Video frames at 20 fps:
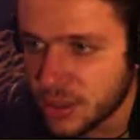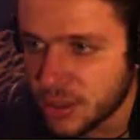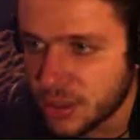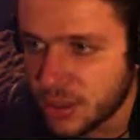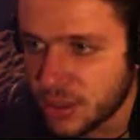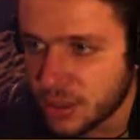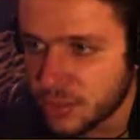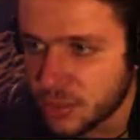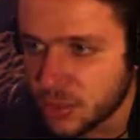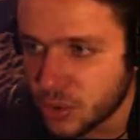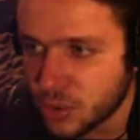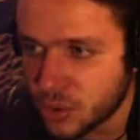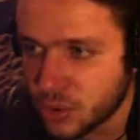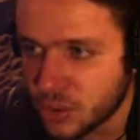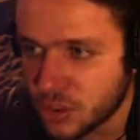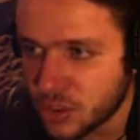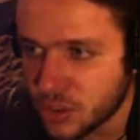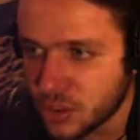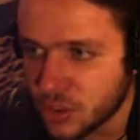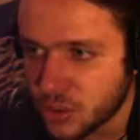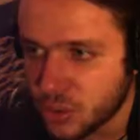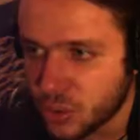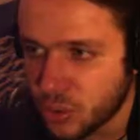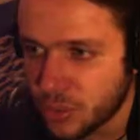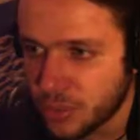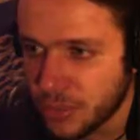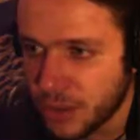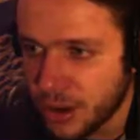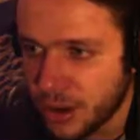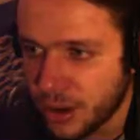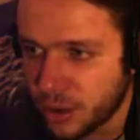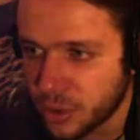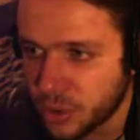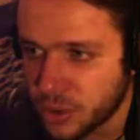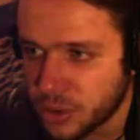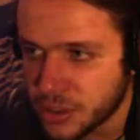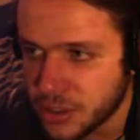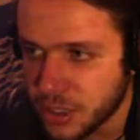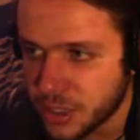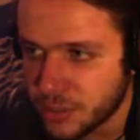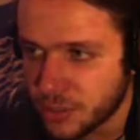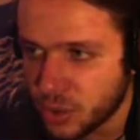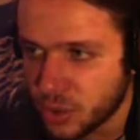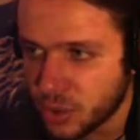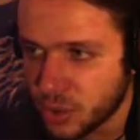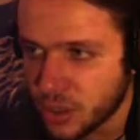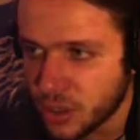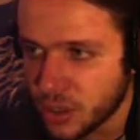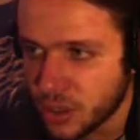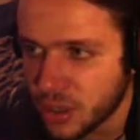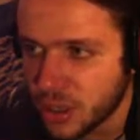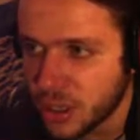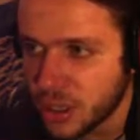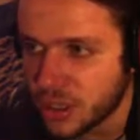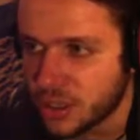Alright, I'm going to continue with my auto attack poke there,